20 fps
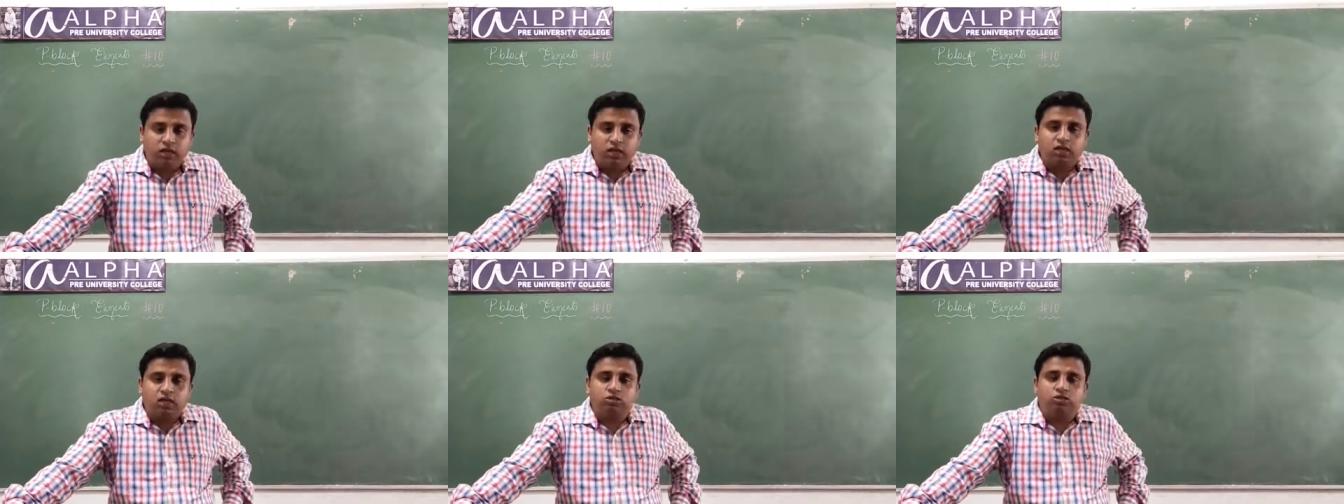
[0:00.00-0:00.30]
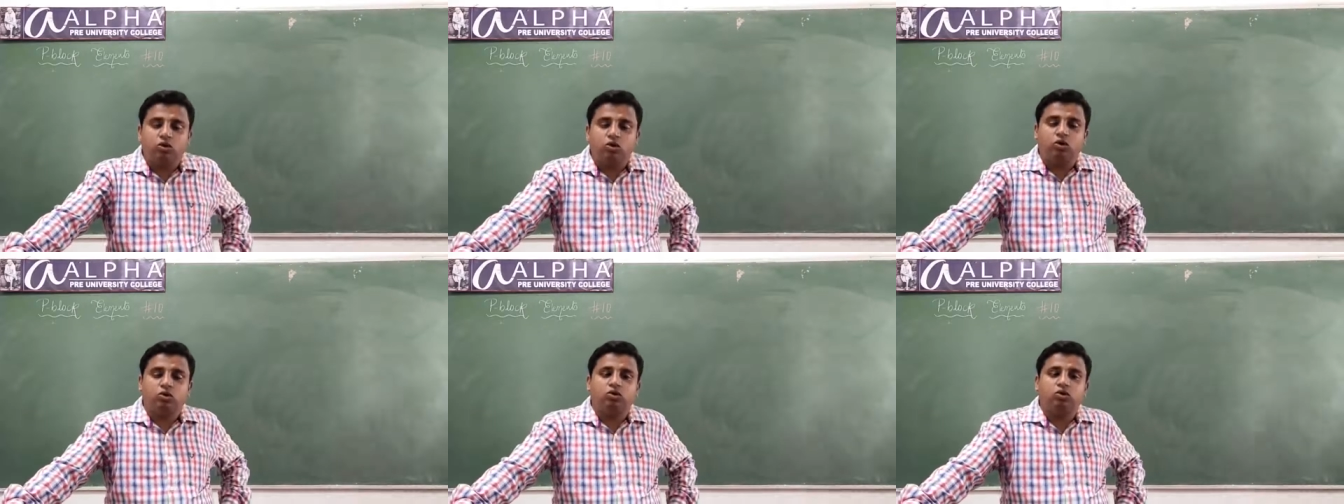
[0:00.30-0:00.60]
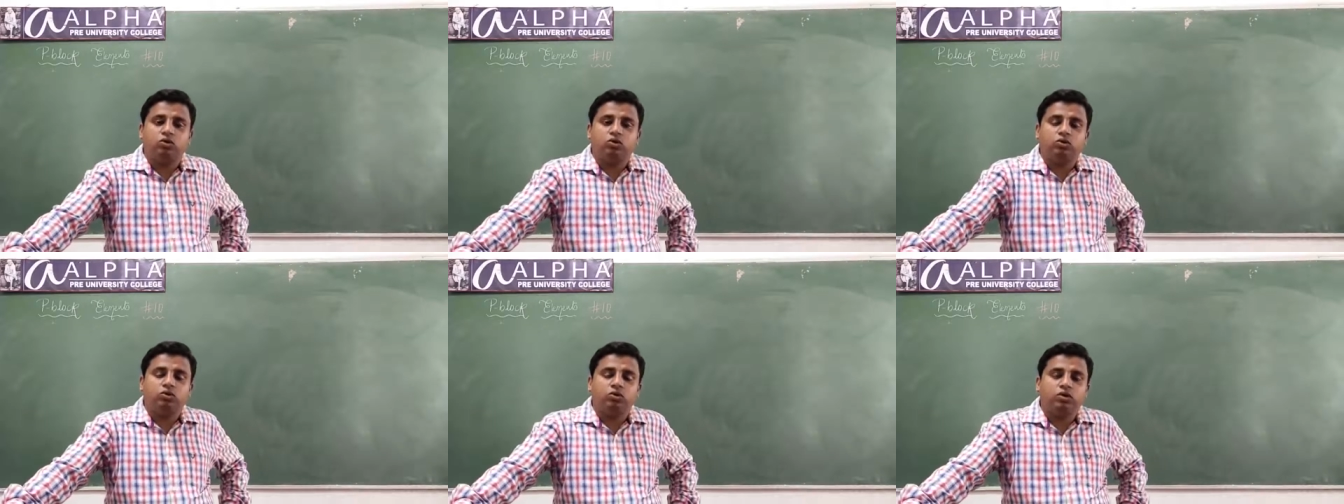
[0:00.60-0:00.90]

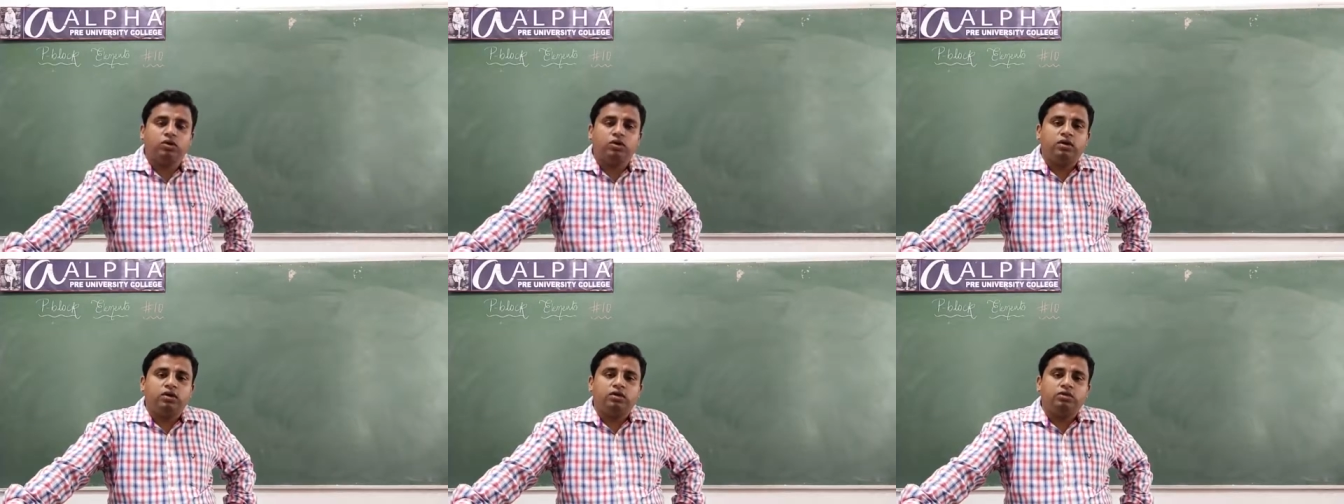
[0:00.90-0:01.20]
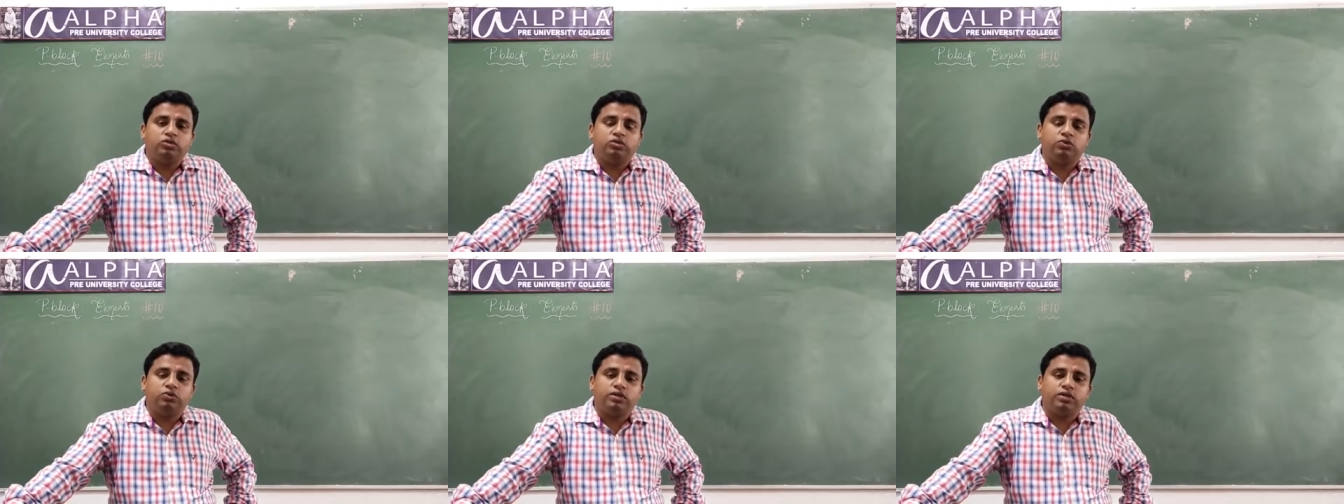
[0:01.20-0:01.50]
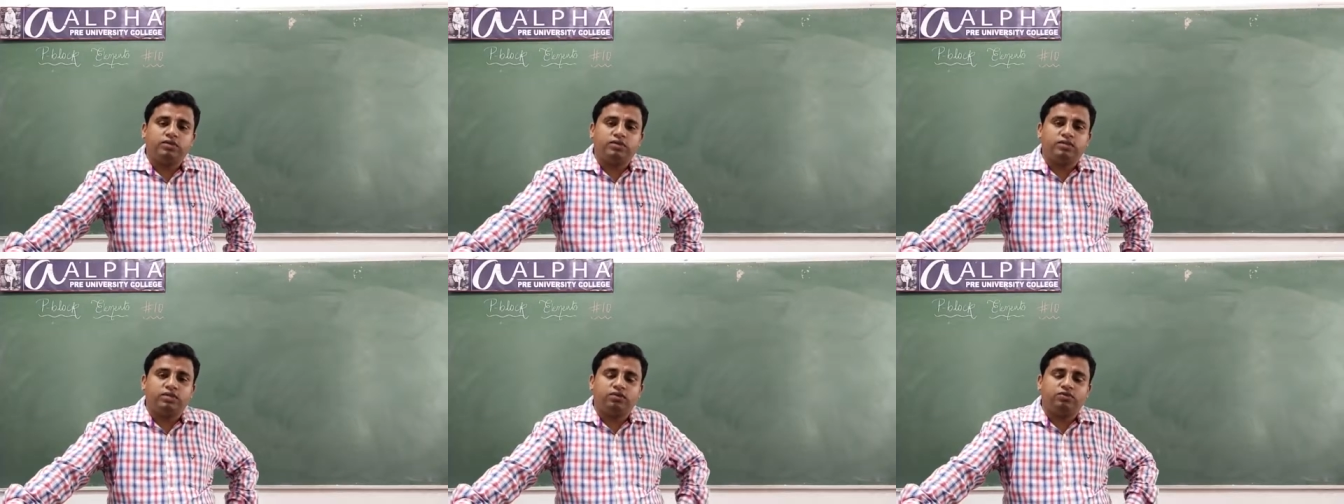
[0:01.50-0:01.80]
So
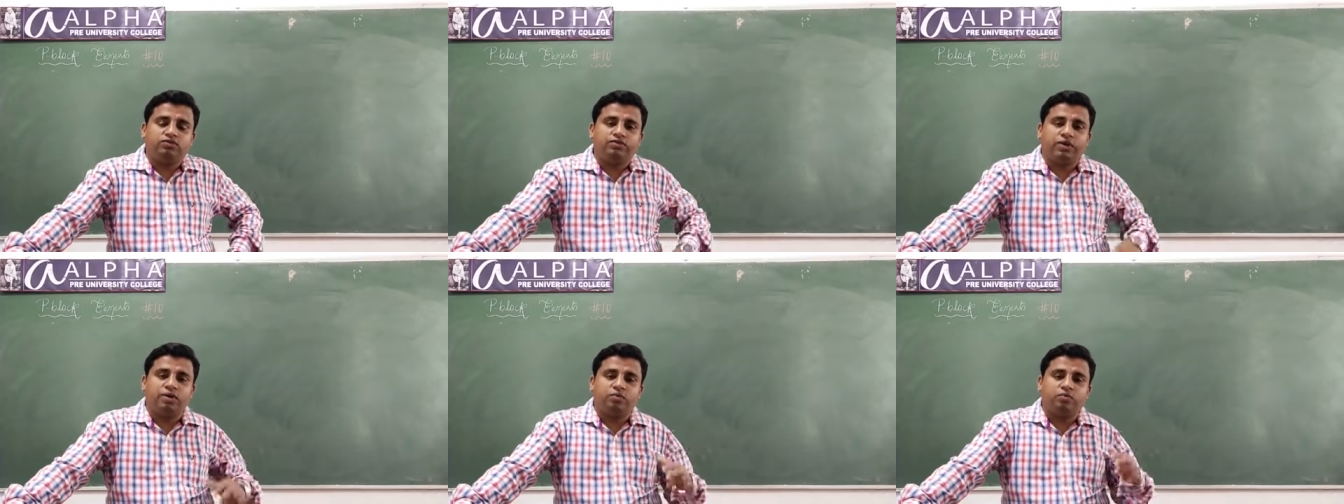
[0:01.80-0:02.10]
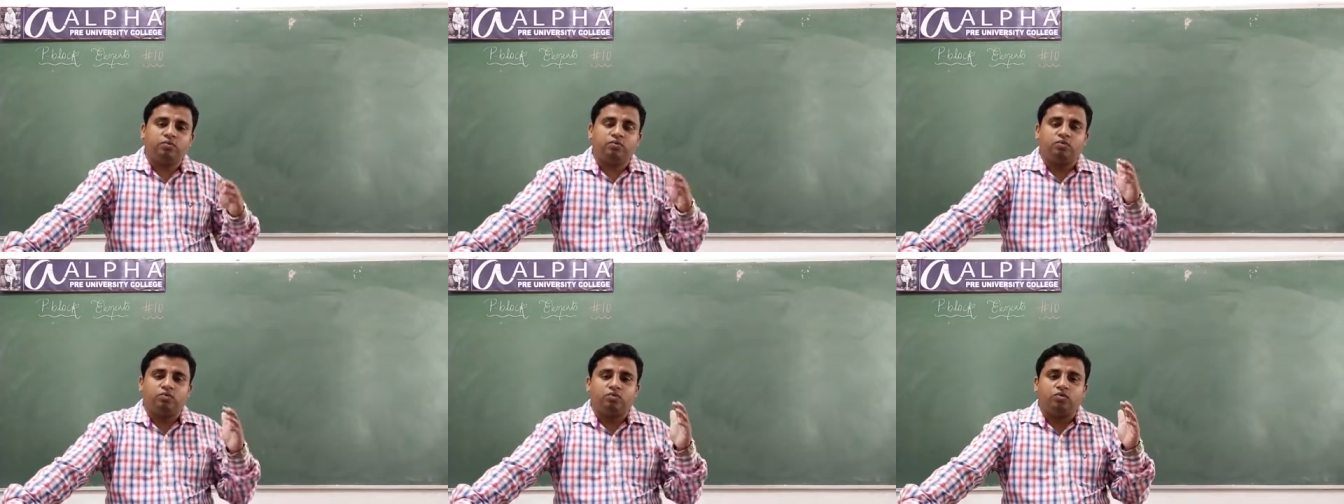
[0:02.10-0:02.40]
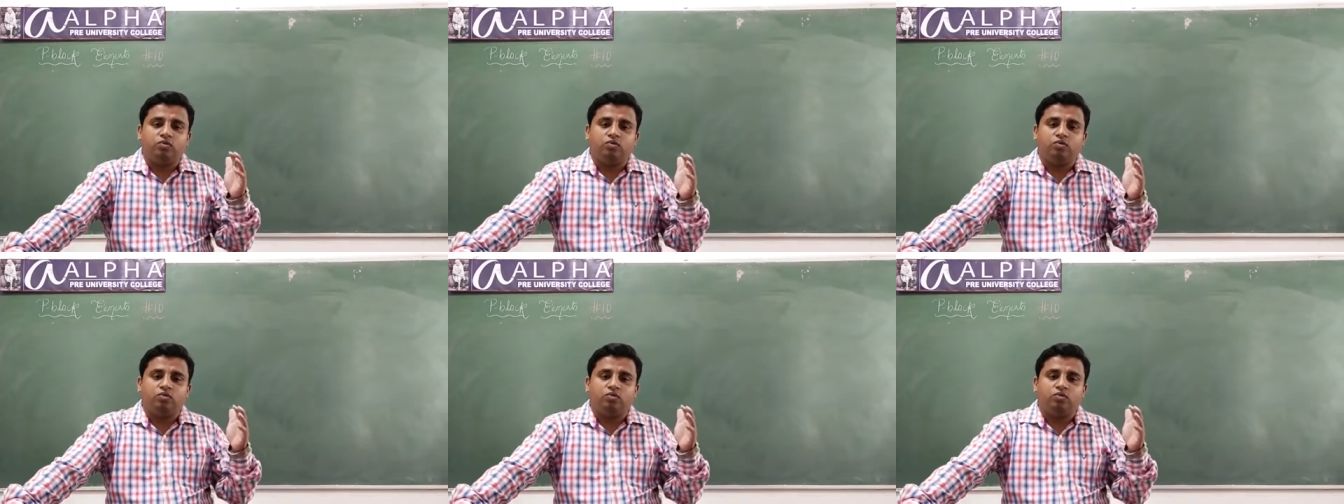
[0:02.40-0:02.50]
students, from